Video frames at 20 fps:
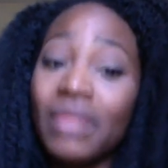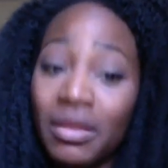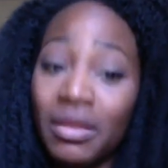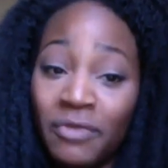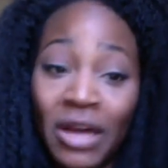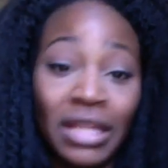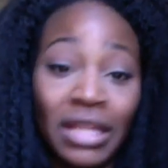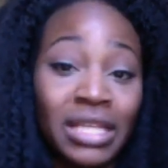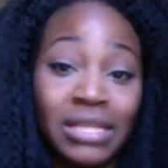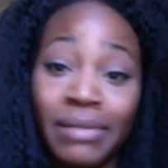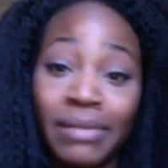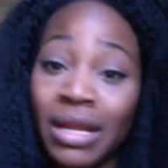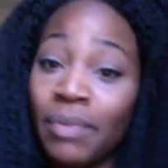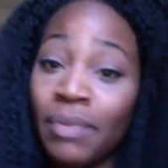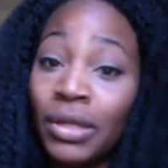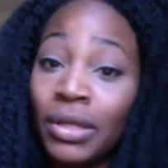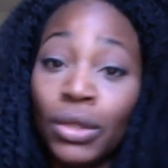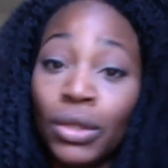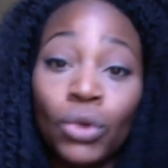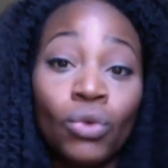Finally, somebody
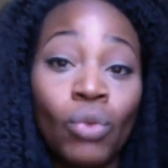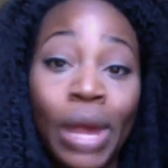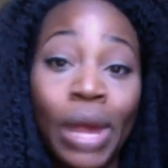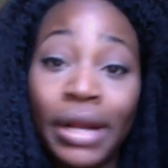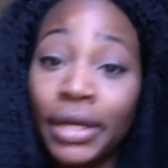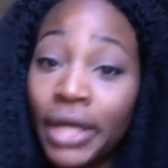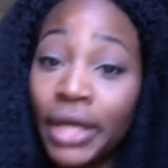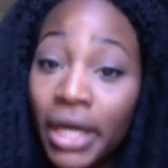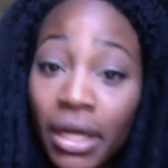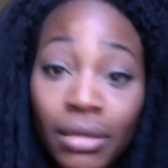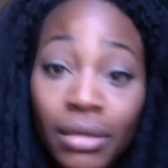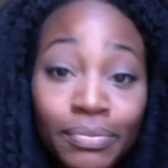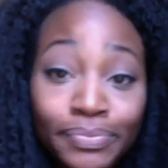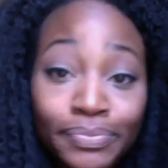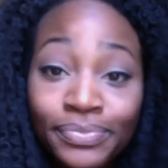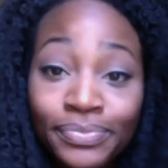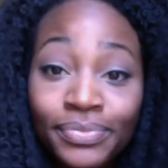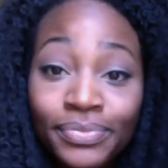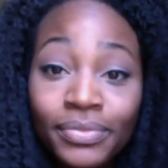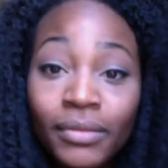put a little red cup
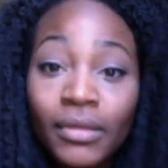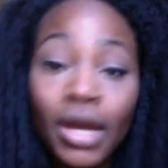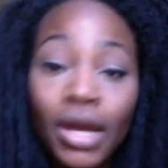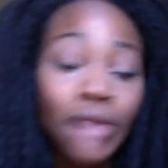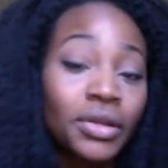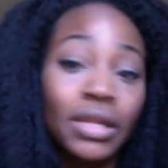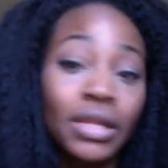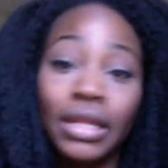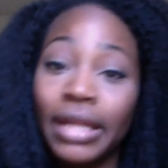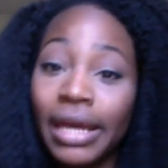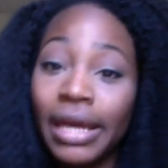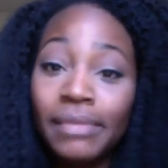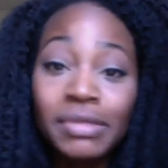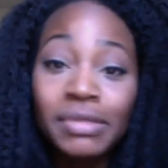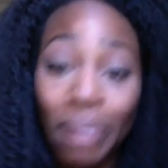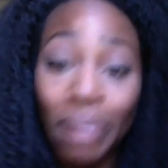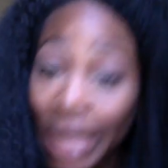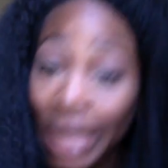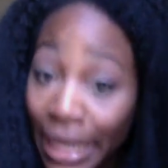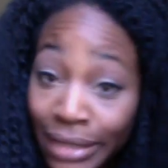under the lamb's
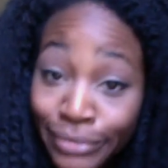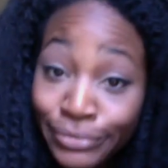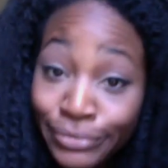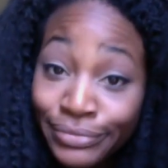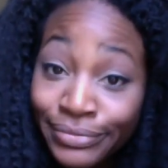butt.